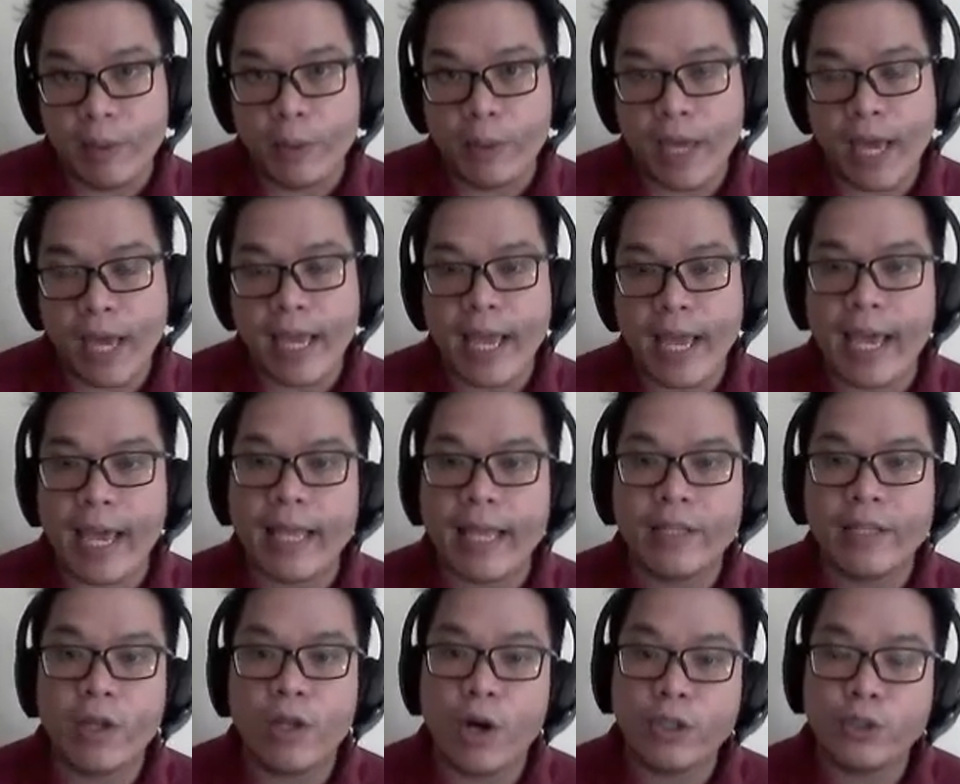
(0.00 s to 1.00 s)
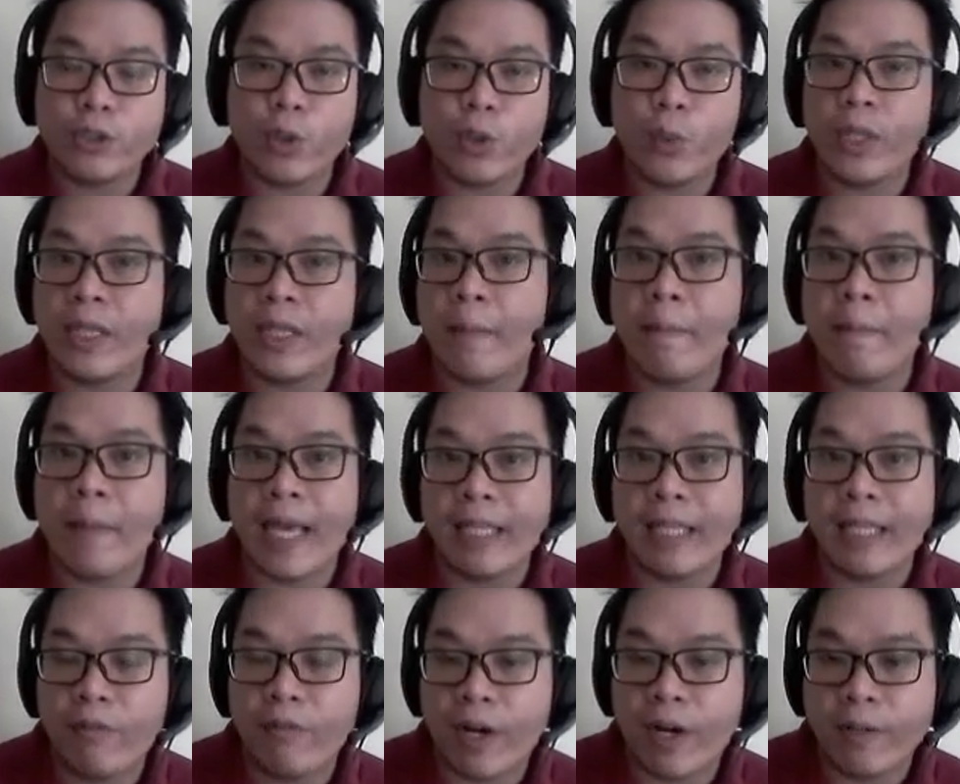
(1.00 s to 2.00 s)
Okay, and also with the
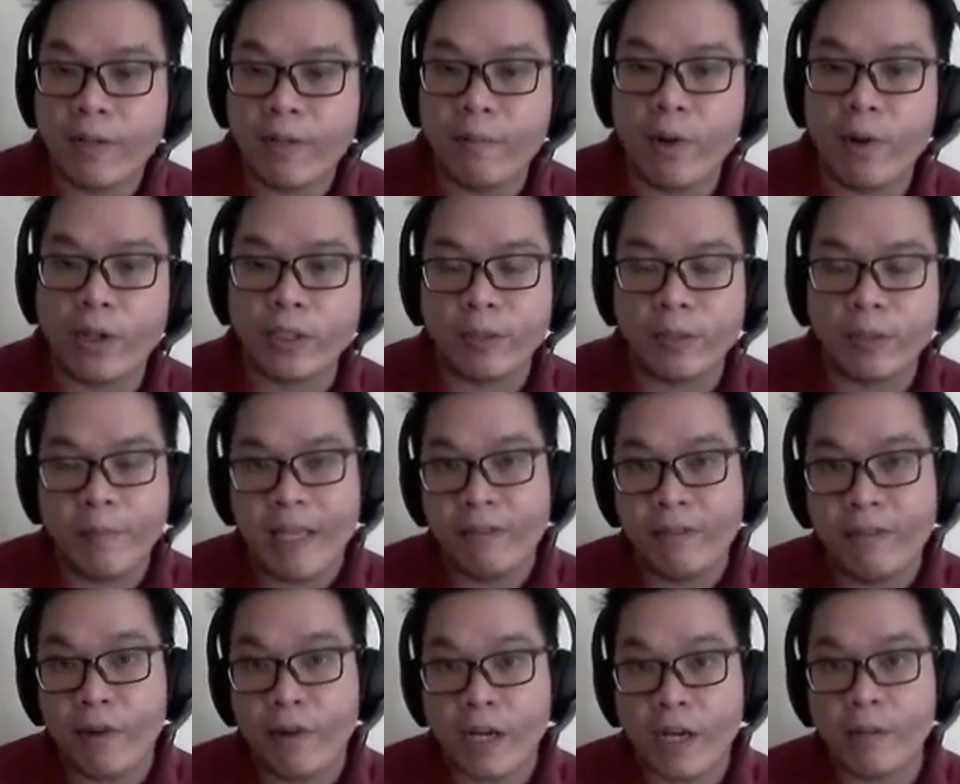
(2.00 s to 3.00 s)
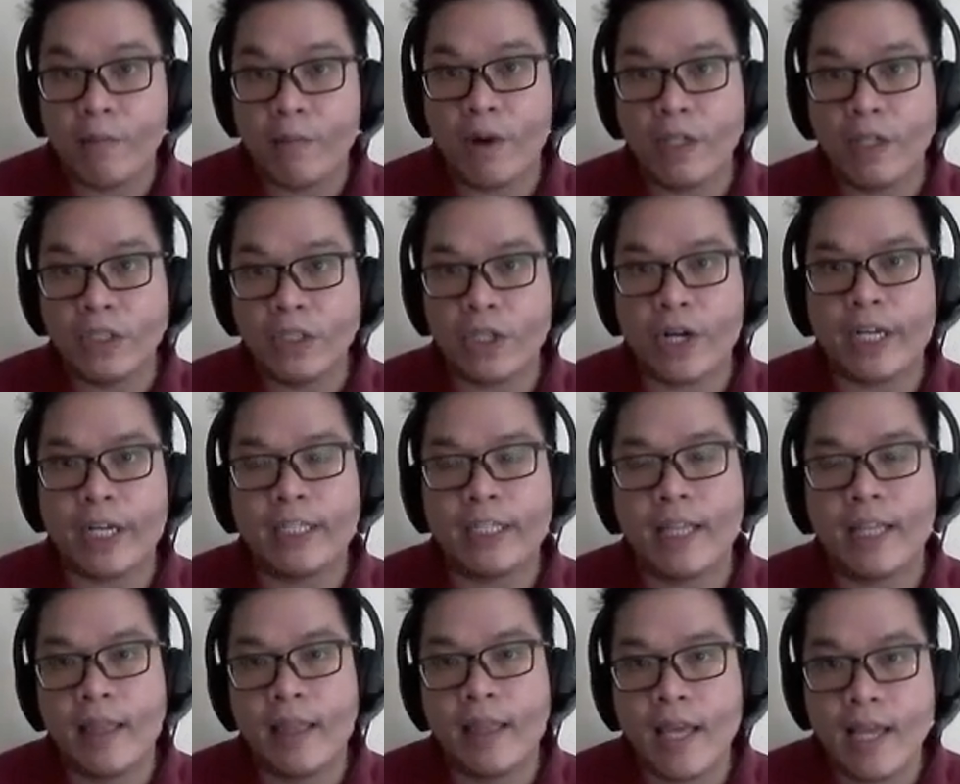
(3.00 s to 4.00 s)
main variables. Main variables are
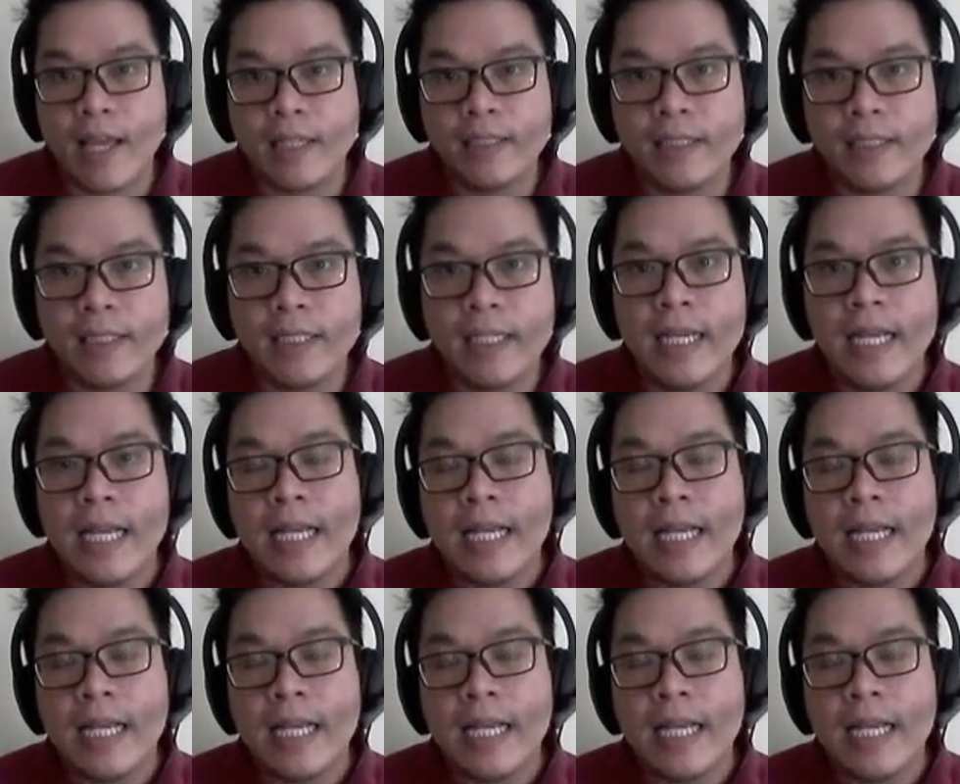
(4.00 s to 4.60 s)
the things